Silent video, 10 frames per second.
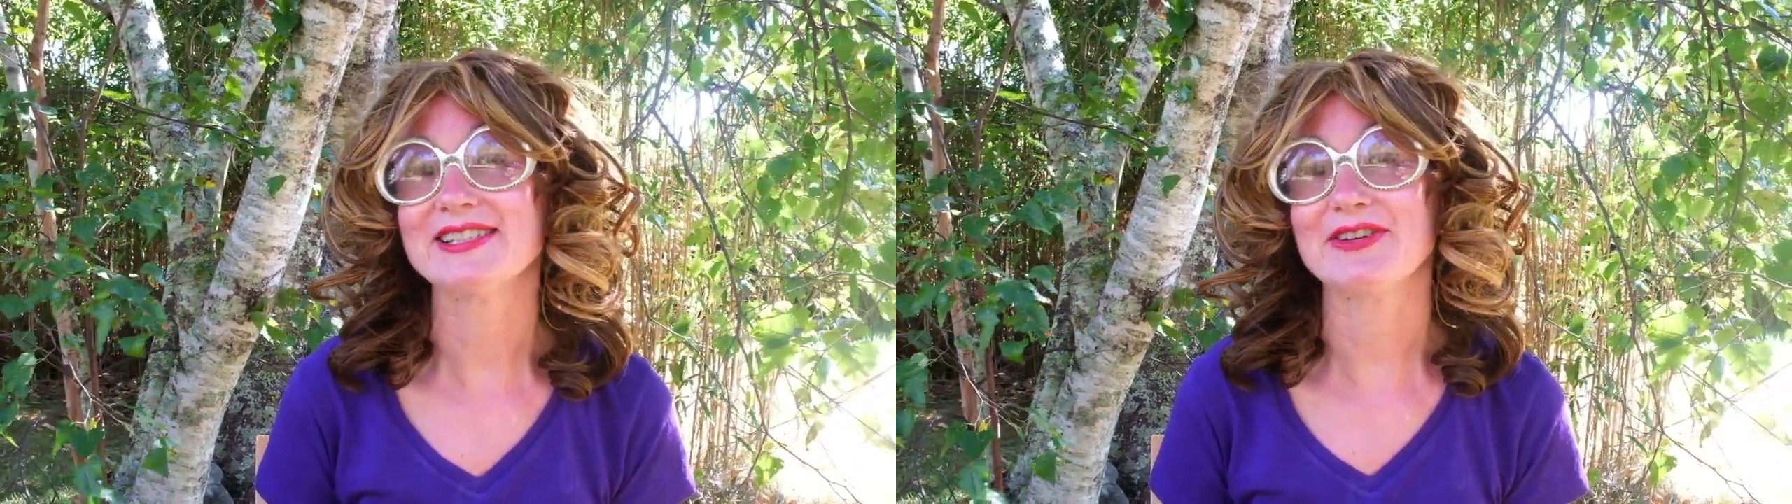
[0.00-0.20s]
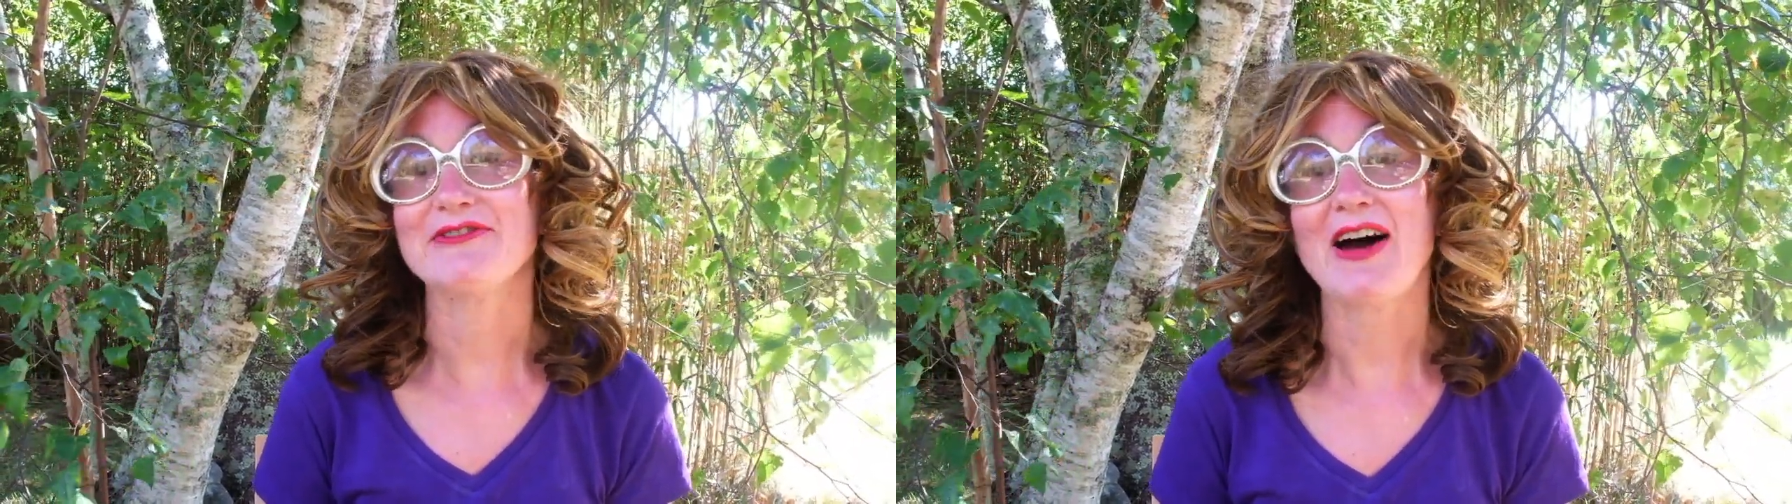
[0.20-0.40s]

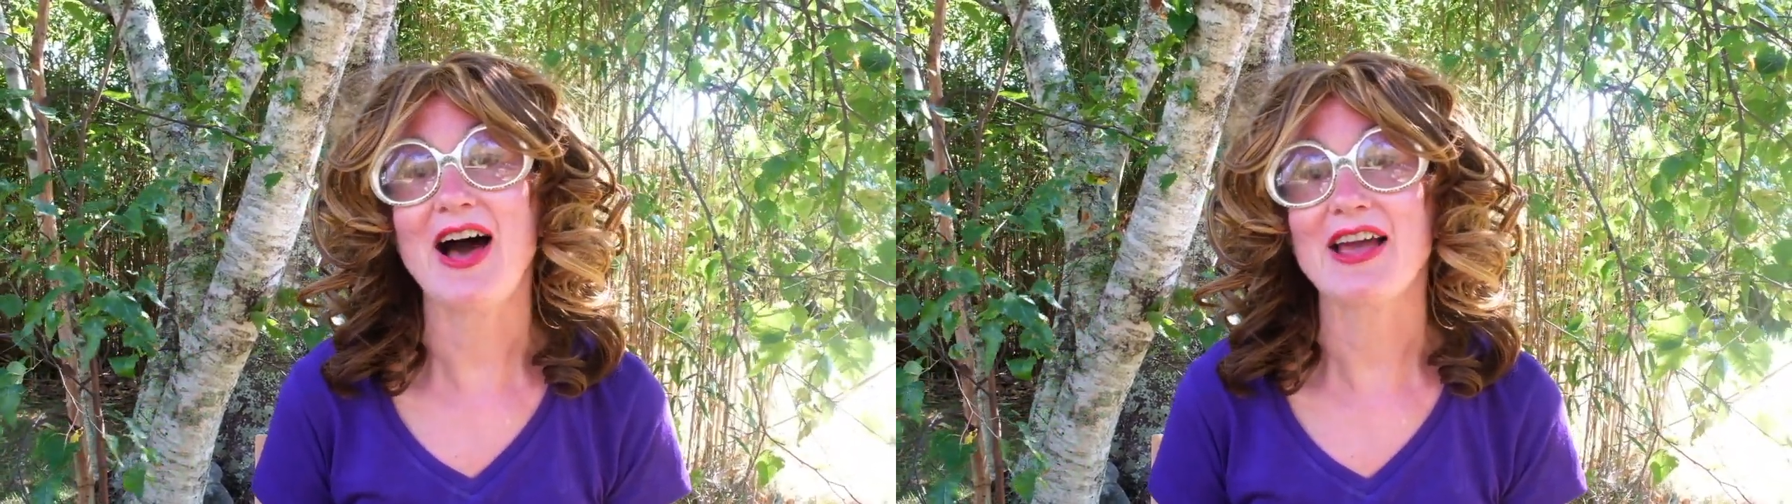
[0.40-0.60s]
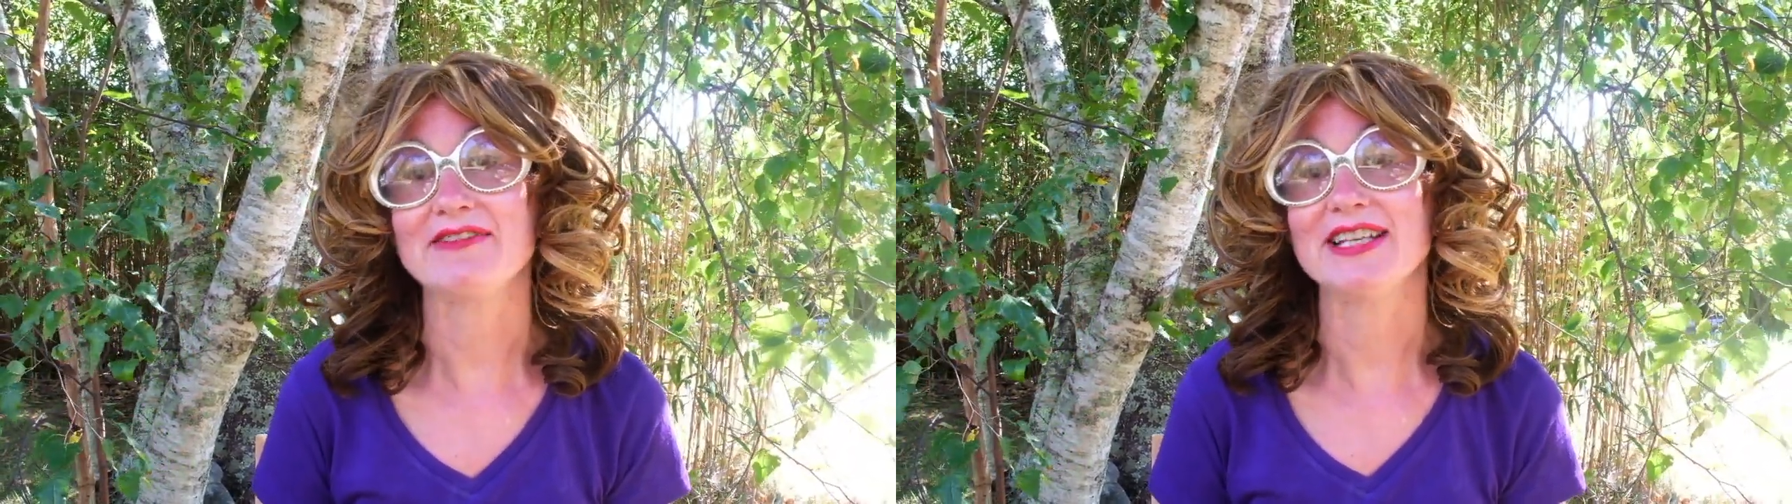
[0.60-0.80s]

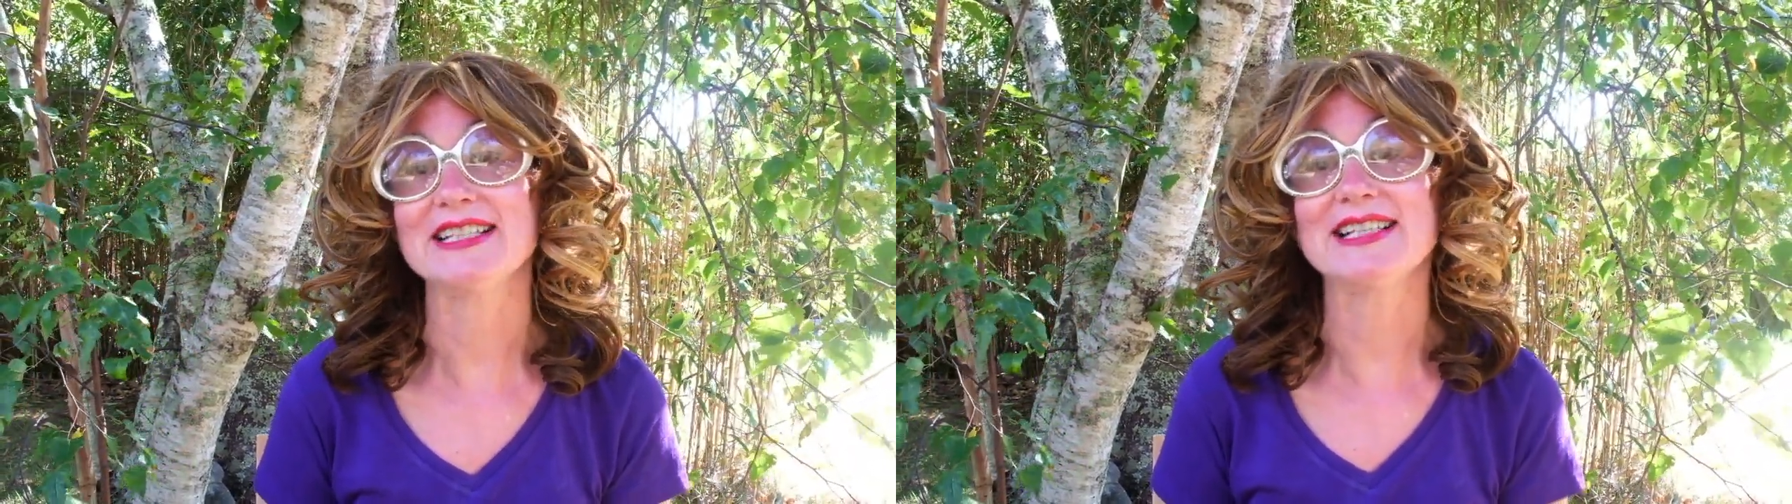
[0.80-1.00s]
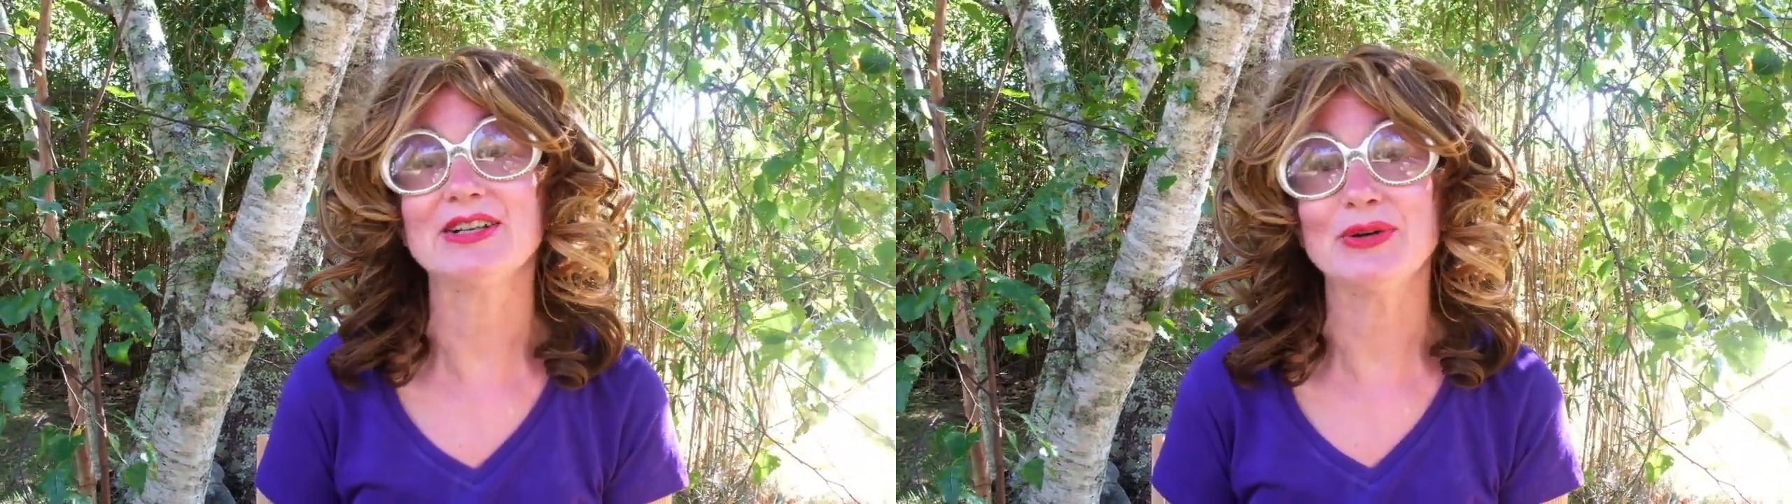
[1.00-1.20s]
survive
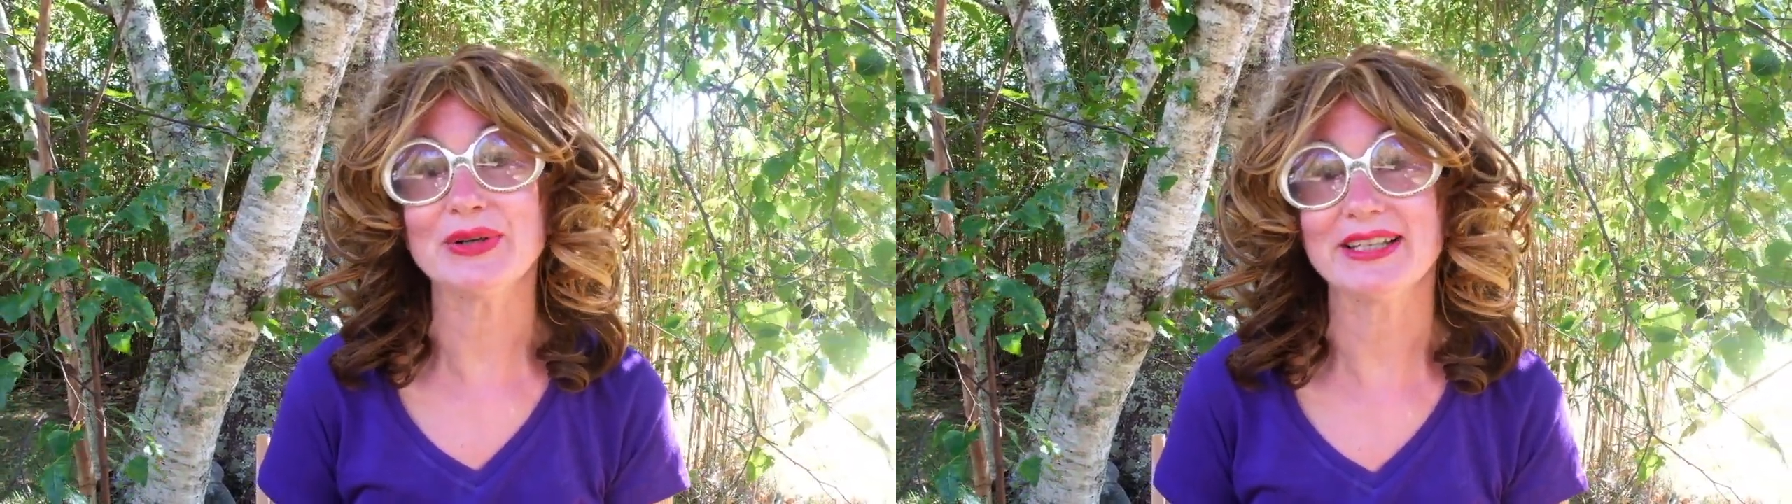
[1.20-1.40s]
isn't good